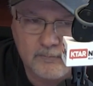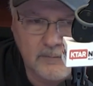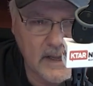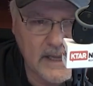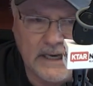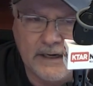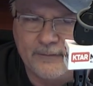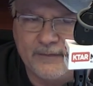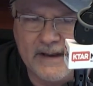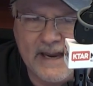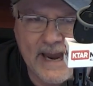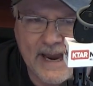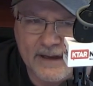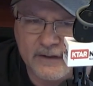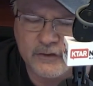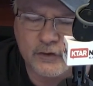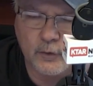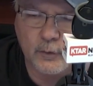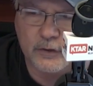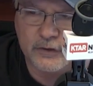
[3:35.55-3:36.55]
And if the
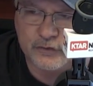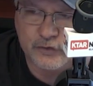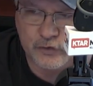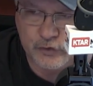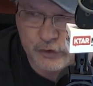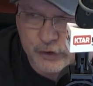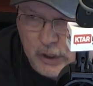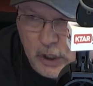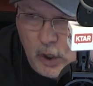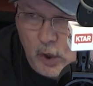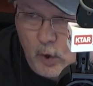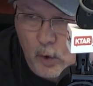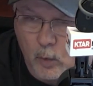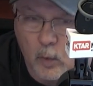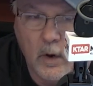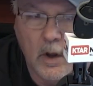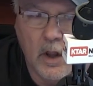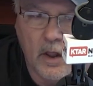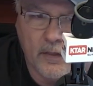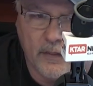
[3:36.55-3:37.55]
answer is no,
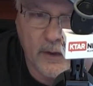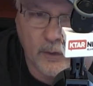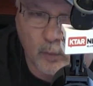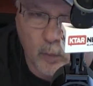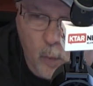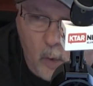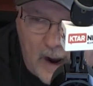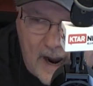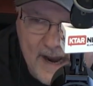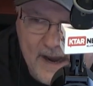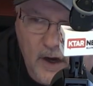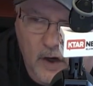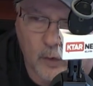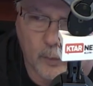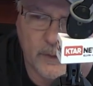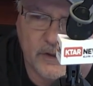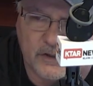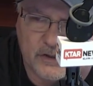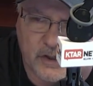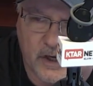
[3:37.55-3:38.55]
then why aren't
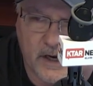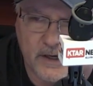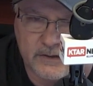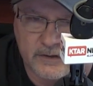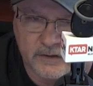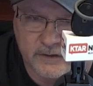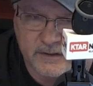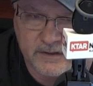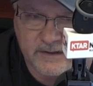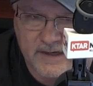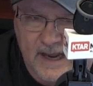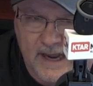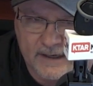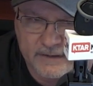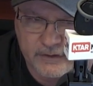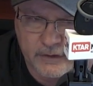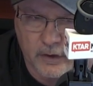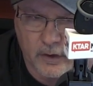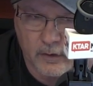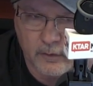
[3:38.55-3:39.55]
we changing the tax
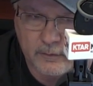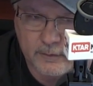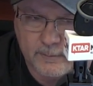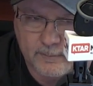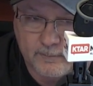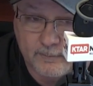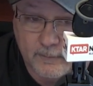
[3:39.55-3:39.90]
code?